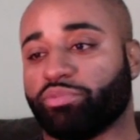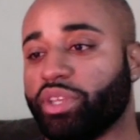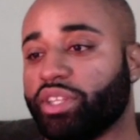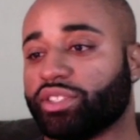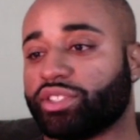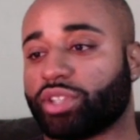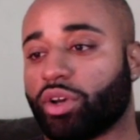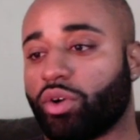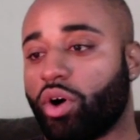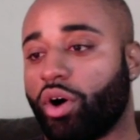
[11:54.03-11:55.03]
beating
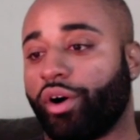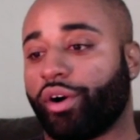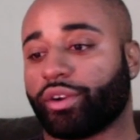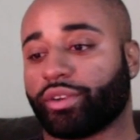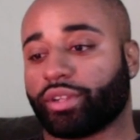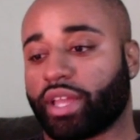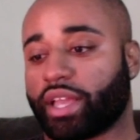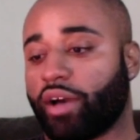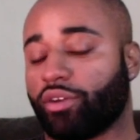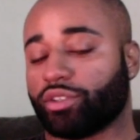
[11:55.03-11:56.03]
so hard,
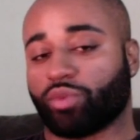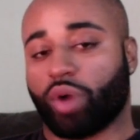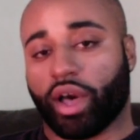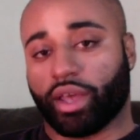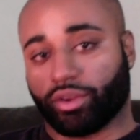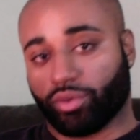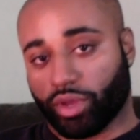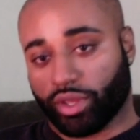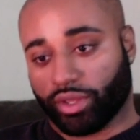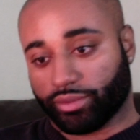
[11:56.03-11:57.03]
like I was wide
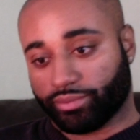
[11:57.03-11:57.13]
awake.